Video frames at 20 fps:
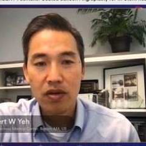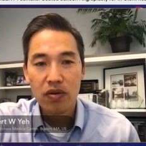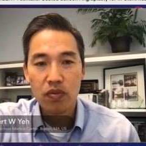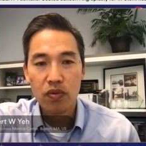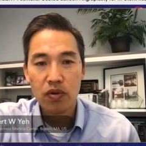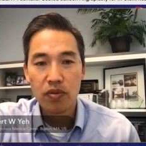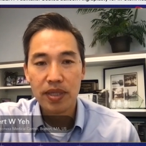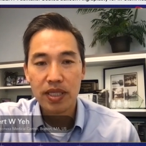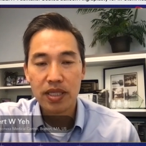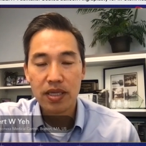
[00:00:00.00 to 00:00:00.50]

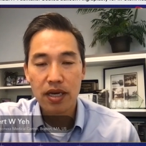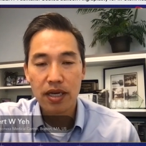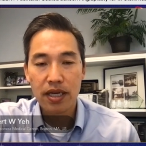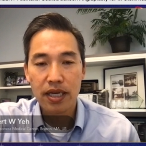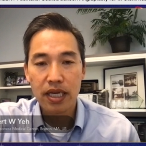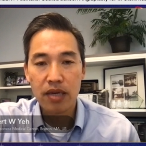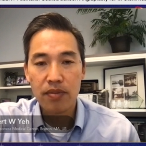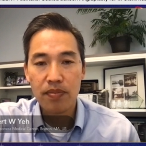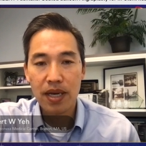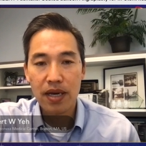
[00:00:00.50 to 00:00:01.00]
We'll be
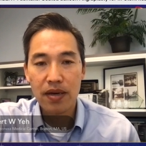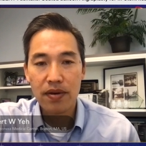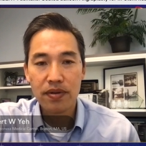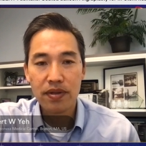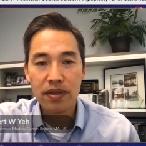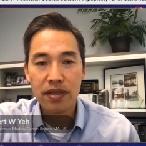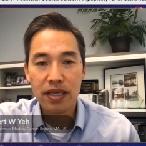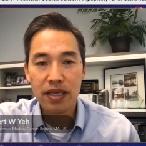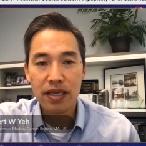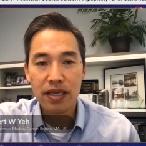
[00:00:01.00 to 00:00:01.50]
talking about
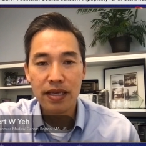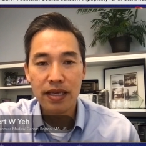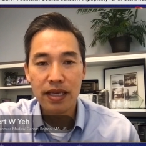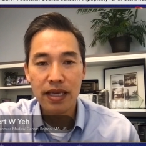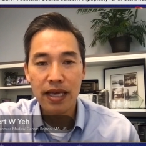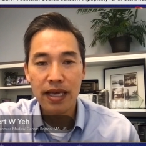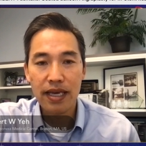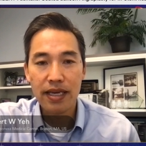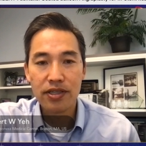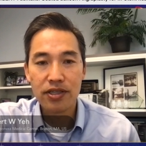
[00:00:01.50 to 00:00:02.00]
the
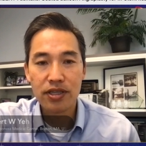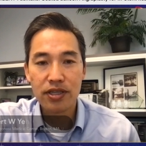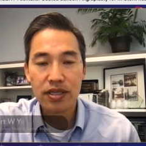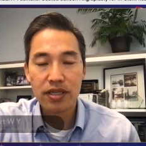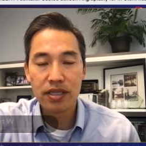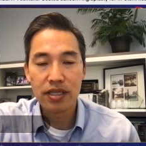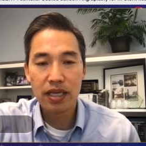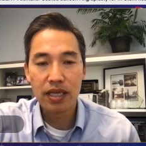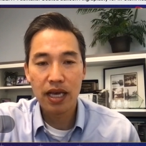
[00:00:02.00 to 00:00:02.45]
AGENT